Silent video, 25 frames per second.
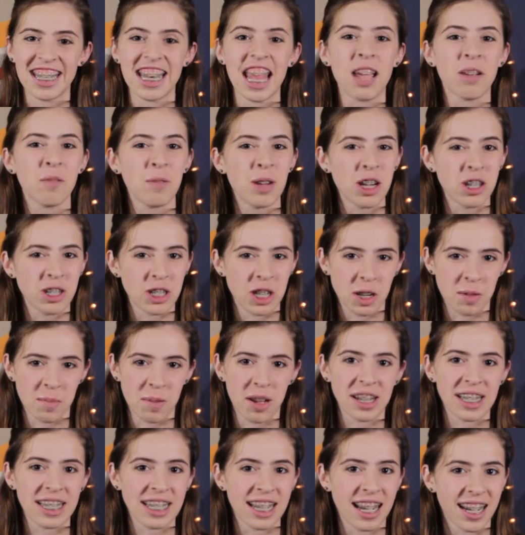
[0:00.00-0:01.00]
Today we are talking
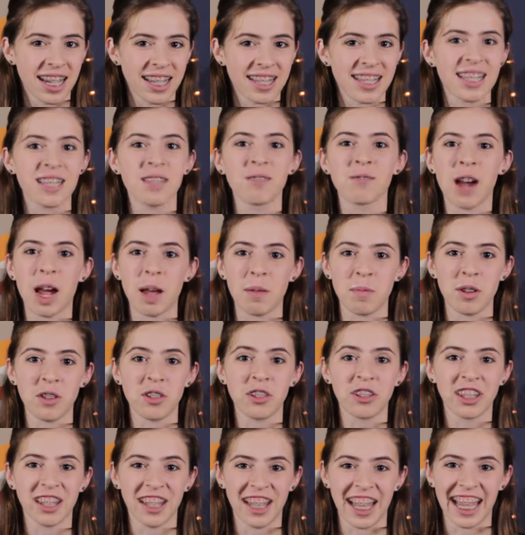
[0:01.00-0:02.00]
about
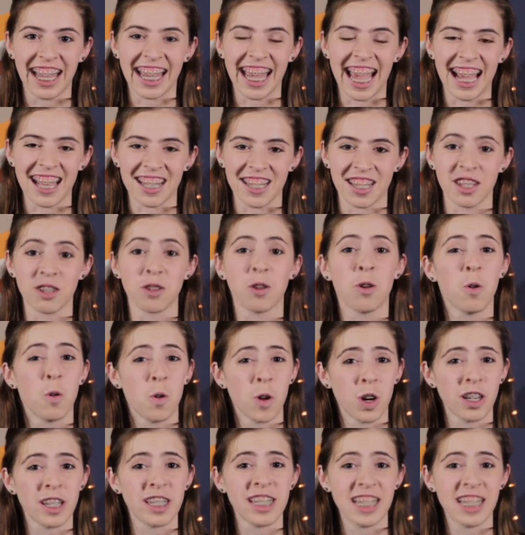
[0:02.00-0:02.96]
deoxyribonucleic acid, or